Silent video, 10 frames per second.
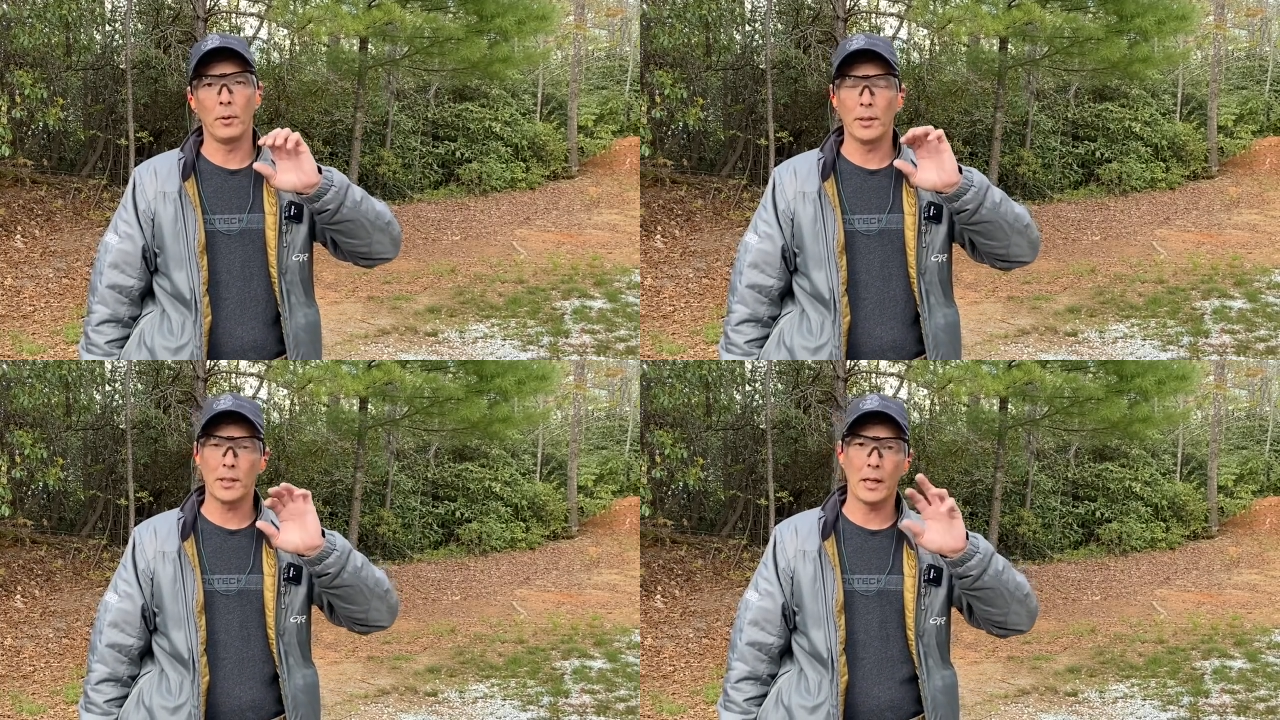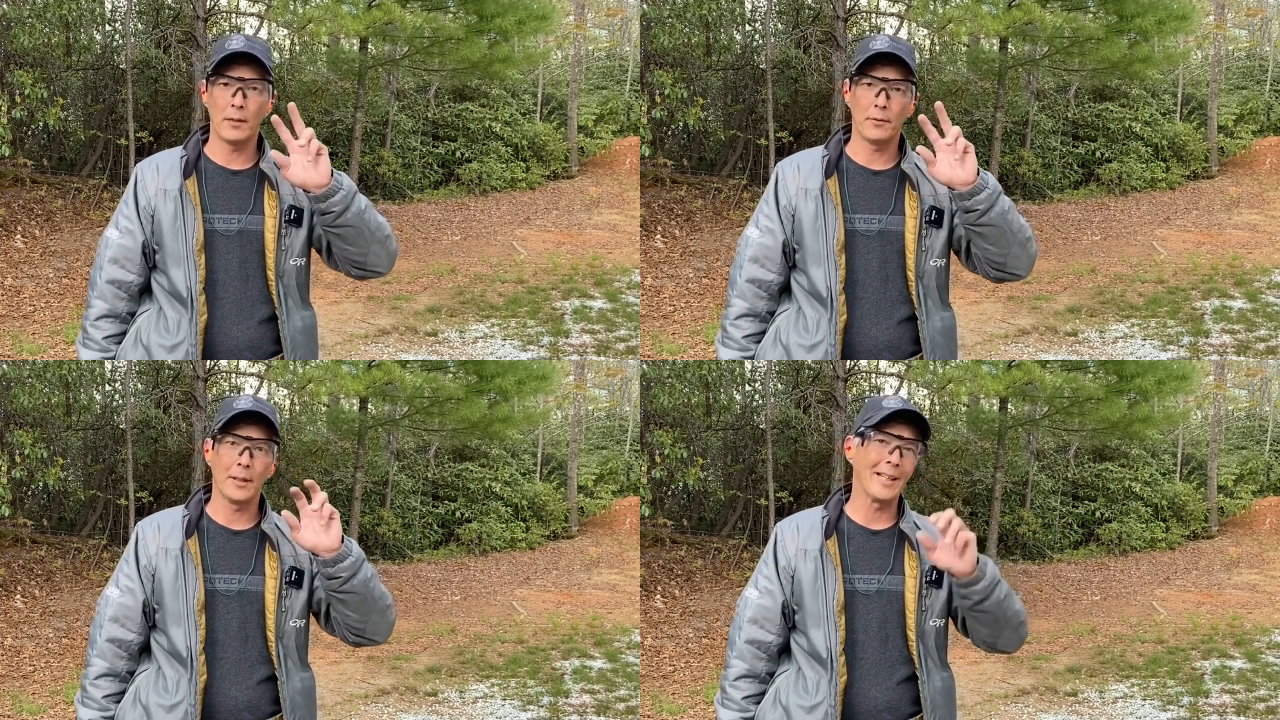It's kind
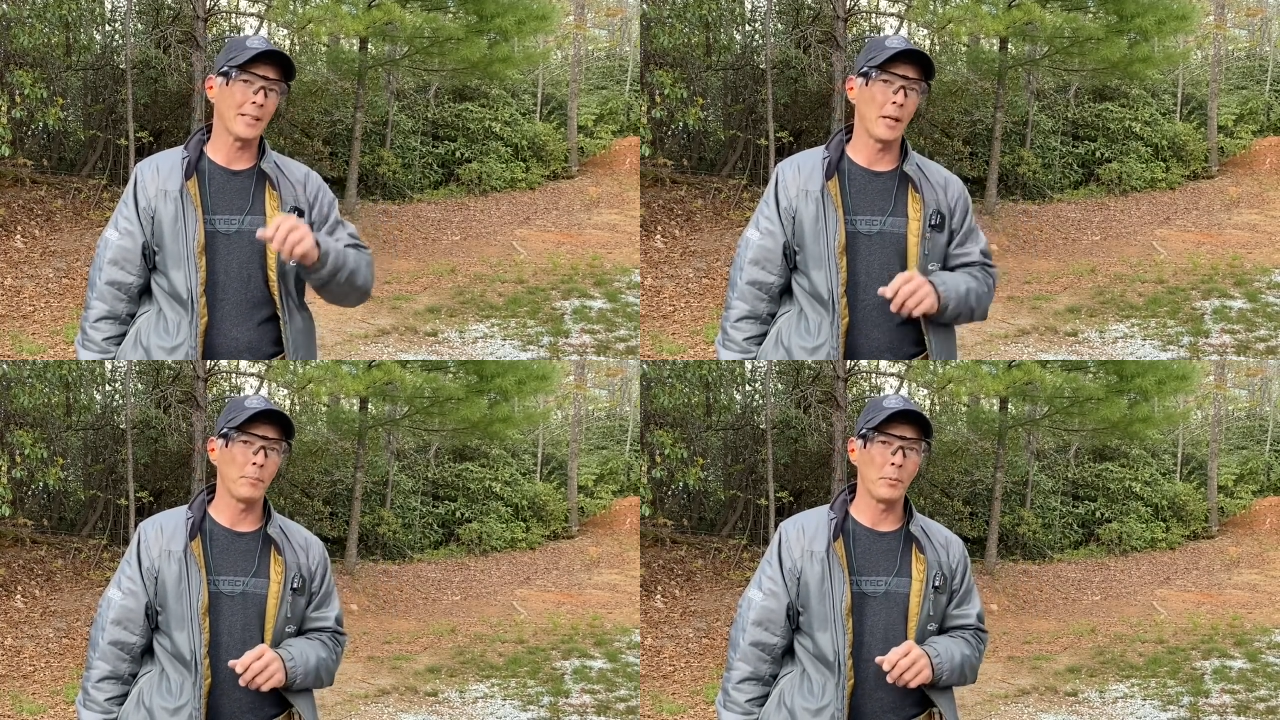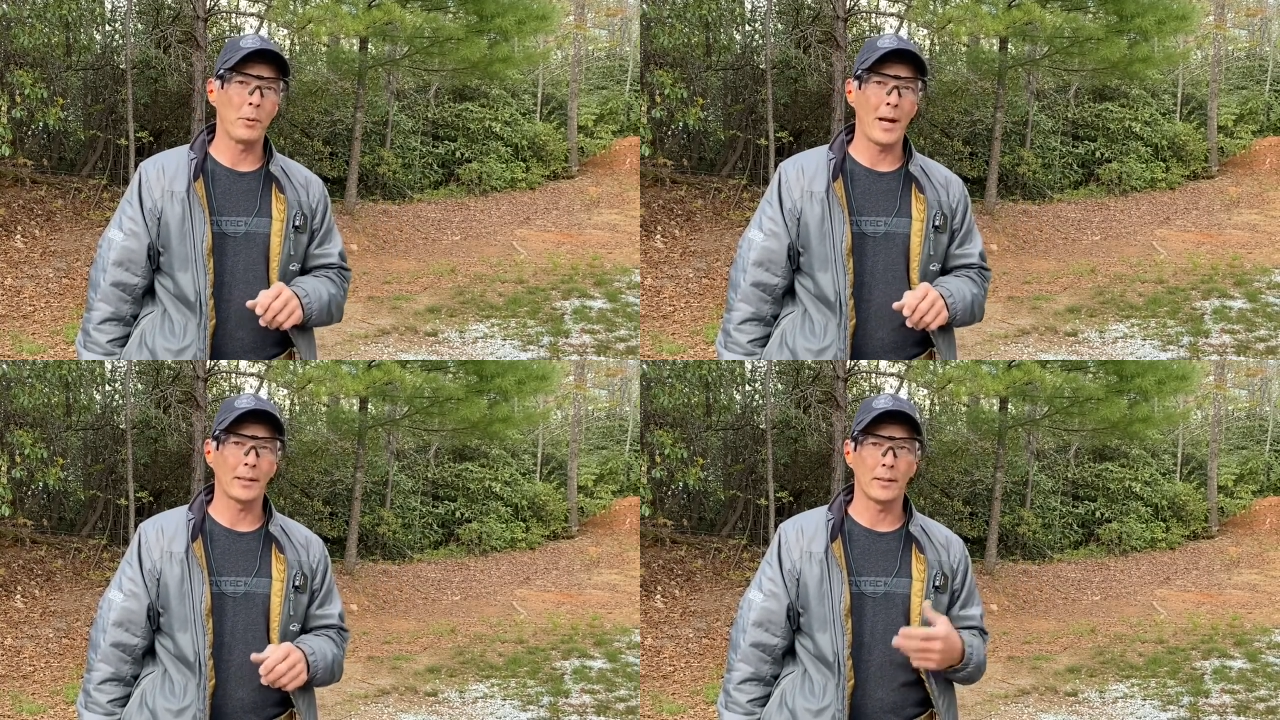of an accepted
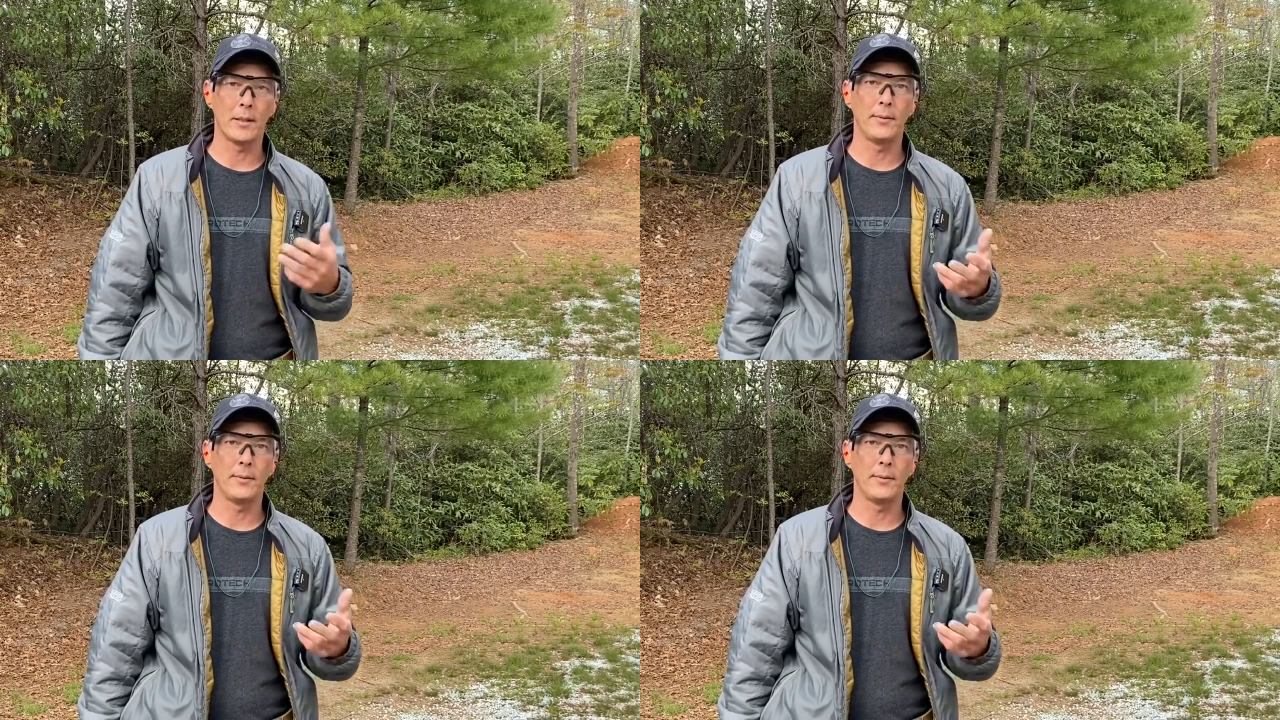practice.